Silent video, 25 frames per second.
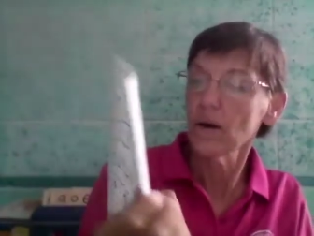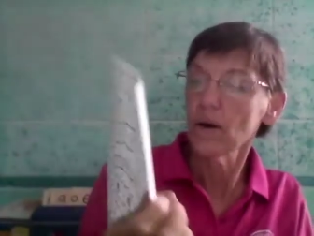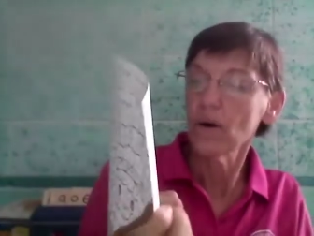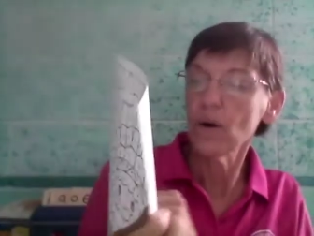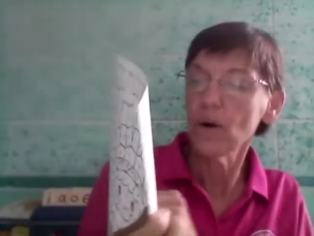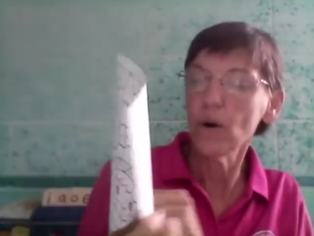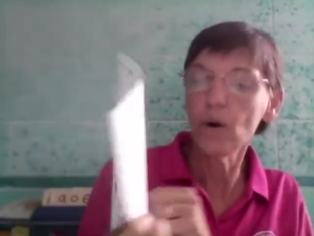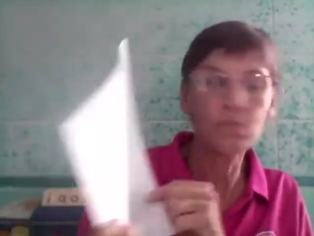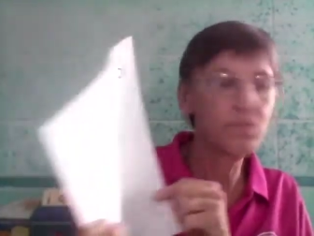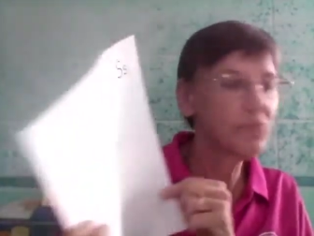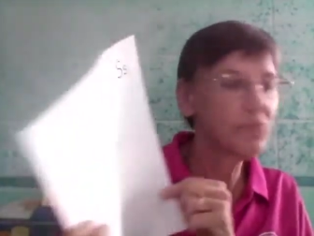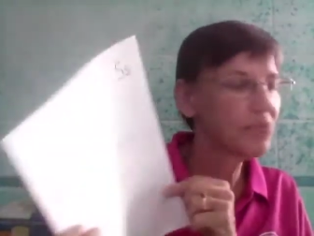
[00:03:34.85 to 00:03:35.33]

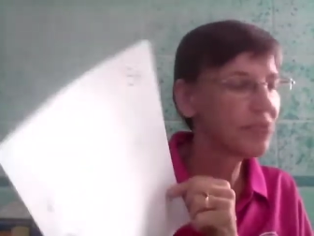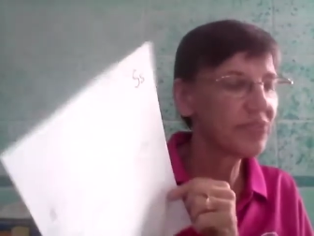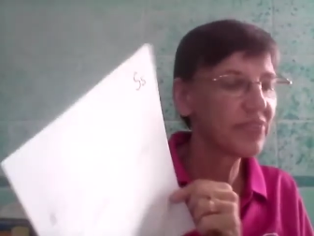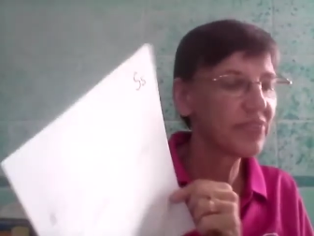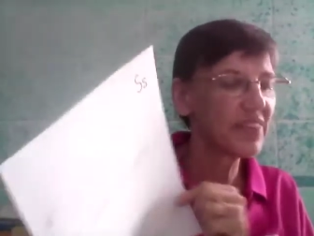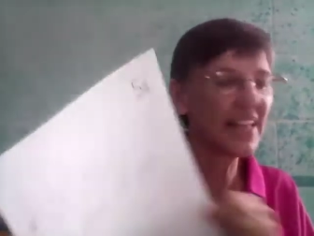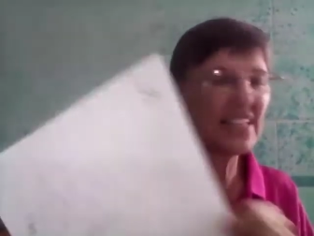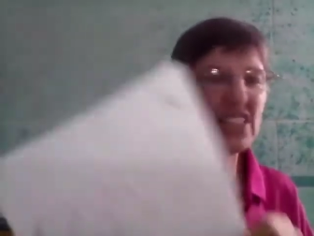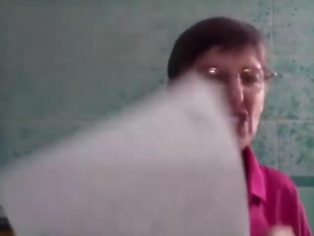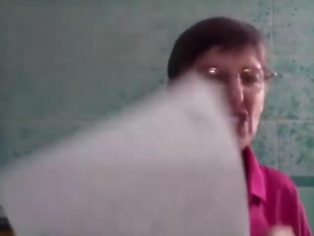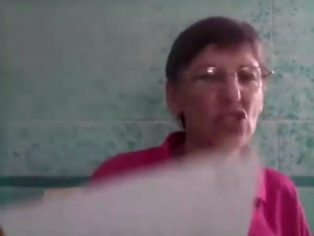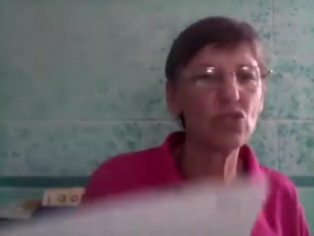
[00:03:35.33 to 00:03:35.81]
Oh,
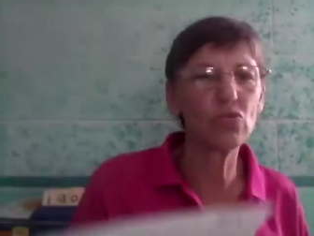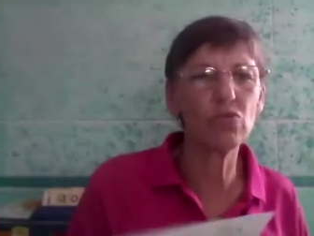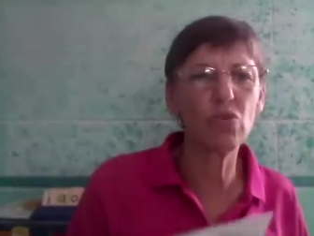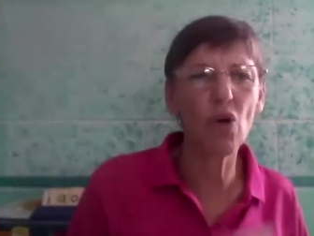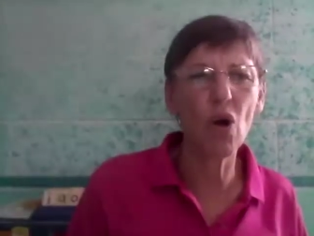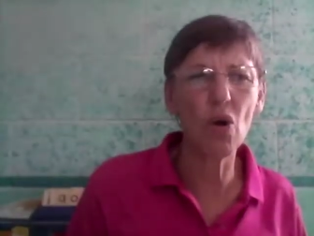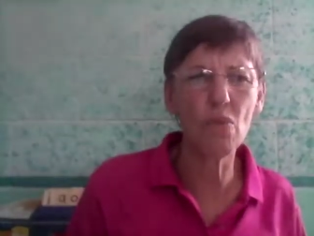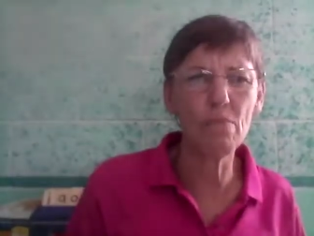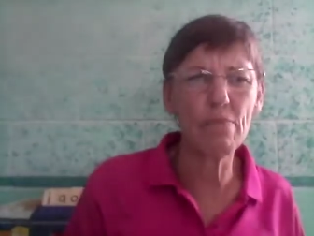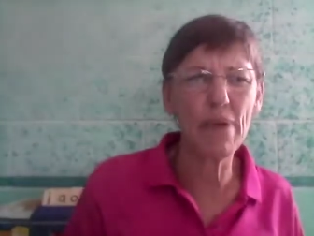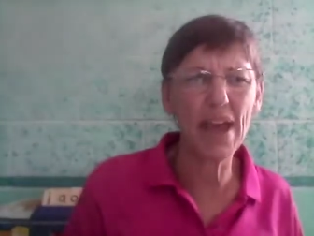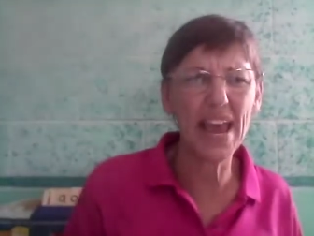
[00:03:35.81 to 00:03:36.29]
that's the
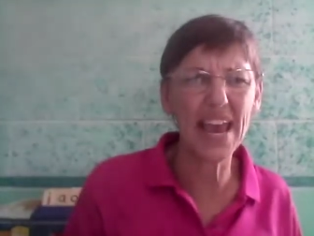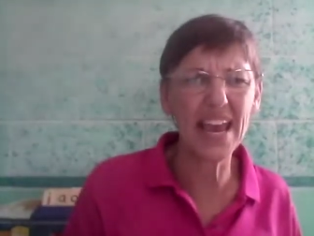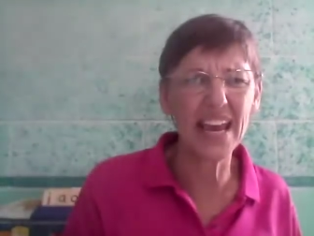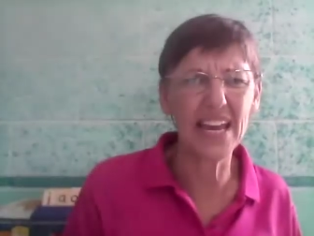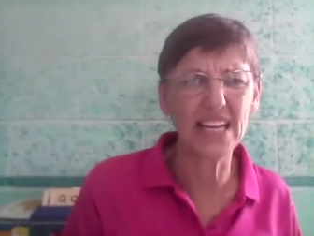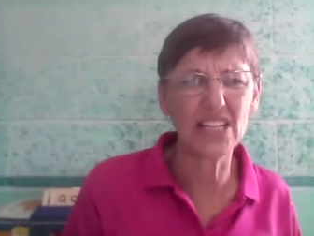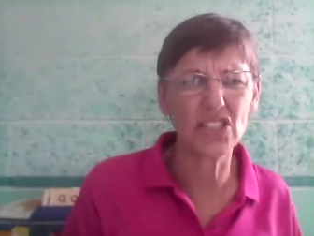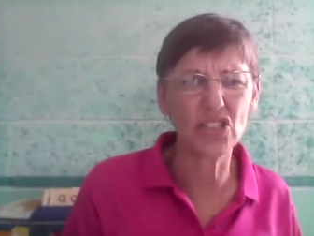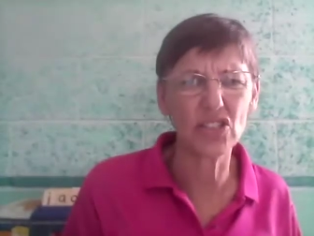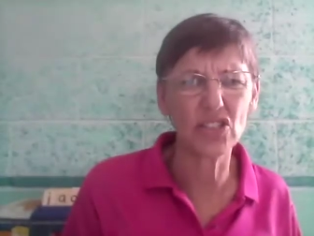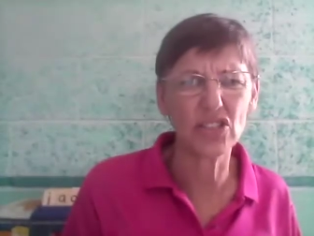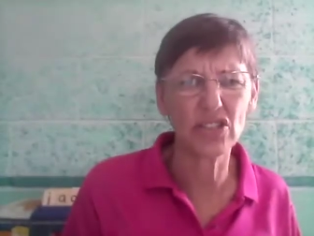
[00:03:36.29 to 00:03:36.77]
wrong
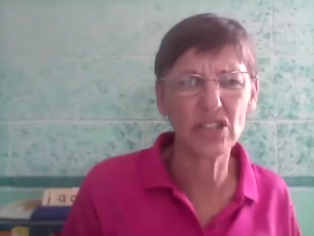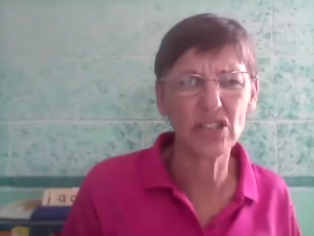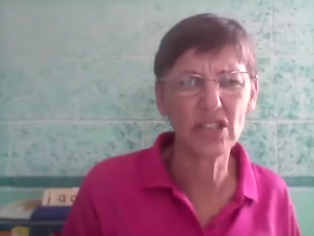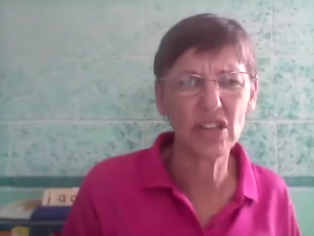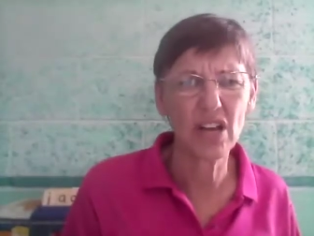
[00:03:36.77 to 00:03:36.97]
page.